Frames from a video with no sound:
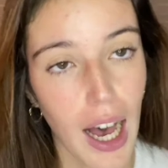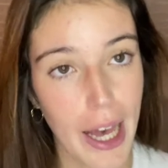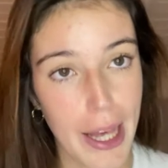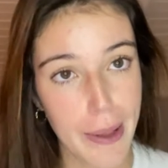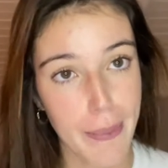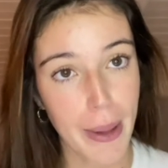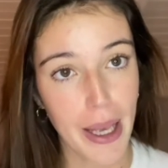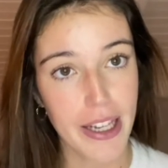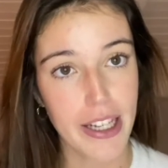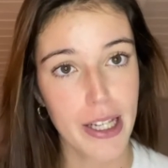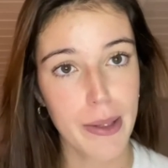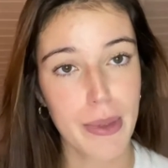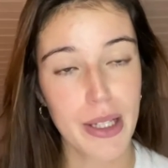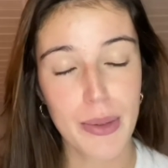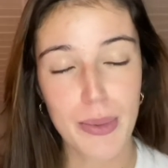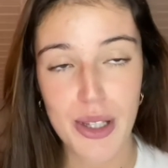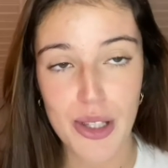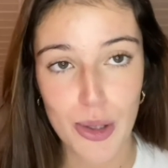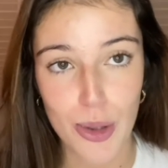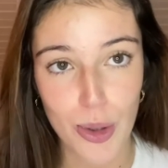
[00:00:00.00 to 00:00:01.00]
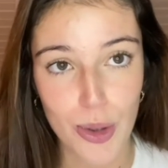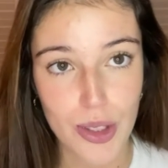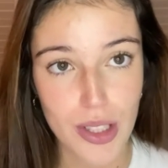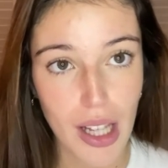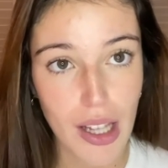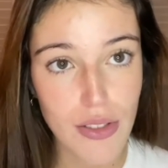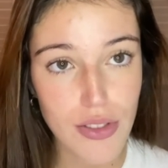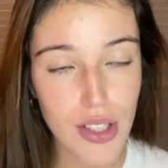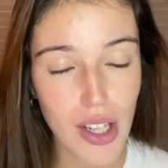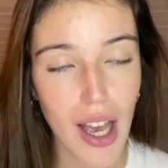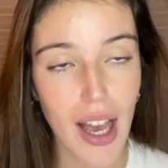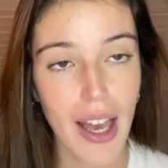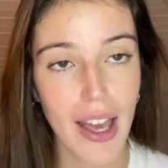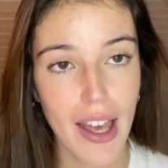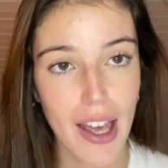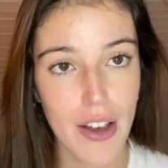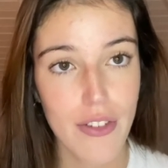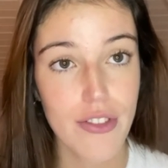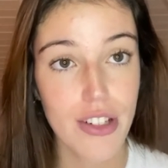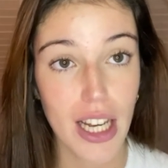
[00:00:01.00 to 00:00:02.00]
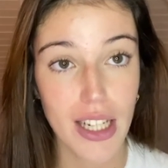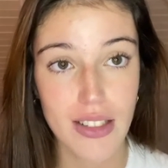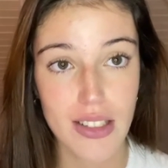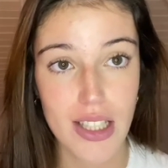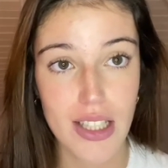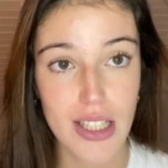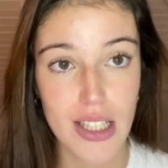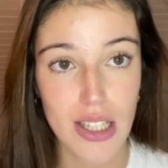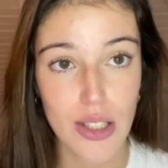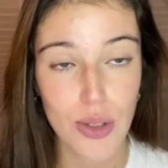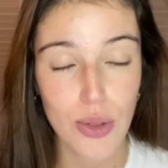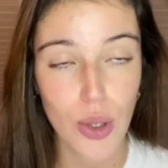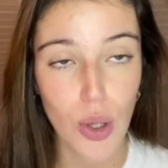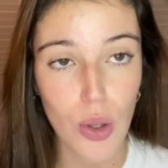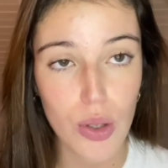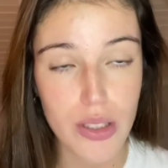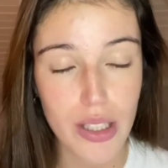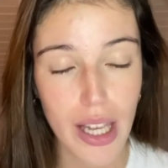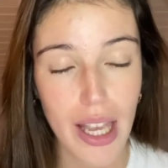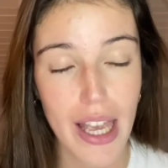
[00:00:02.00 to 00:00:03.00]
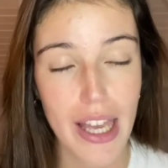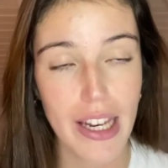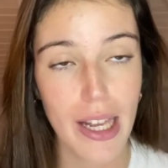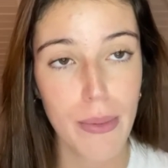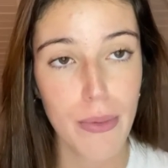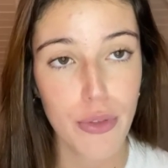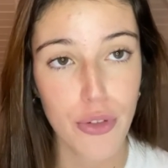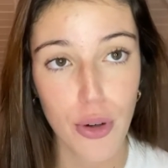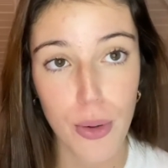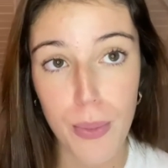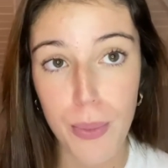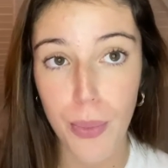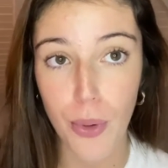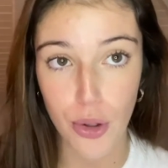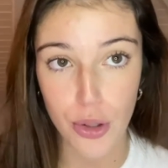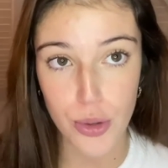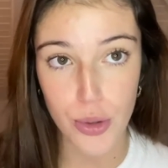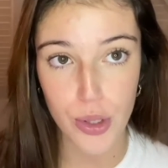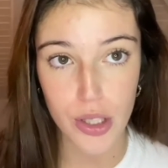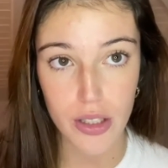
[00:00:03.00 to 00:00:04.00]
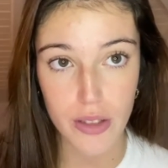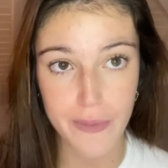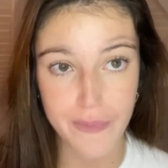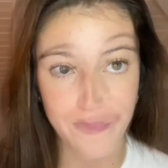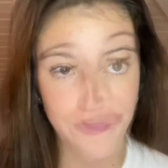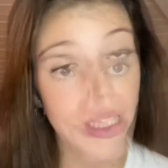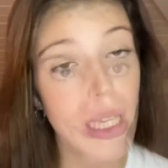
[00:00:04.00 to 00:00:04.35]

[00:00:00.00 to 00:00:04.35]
Hi, my name is Beatriz Gonçalves, I have 19 years old and I'm from Portugal.